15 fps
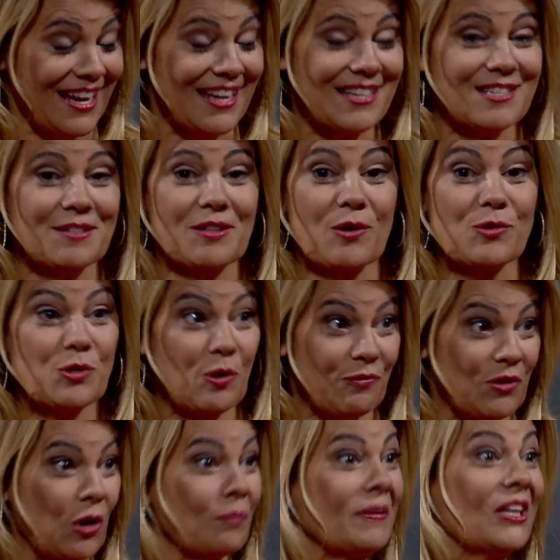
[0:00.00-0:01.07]
Yes, those who
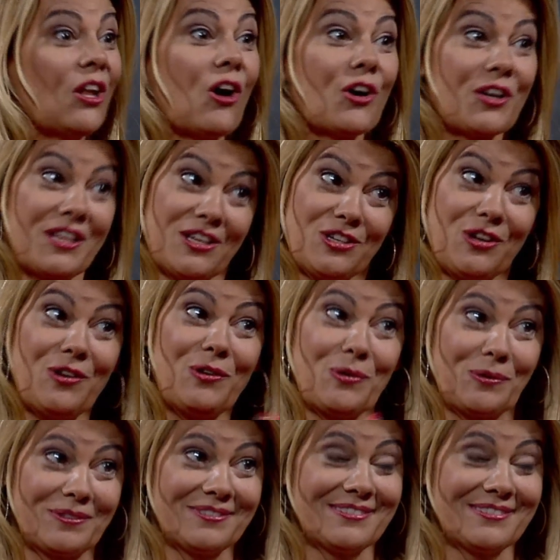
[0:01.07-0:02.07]
have known me longer than you.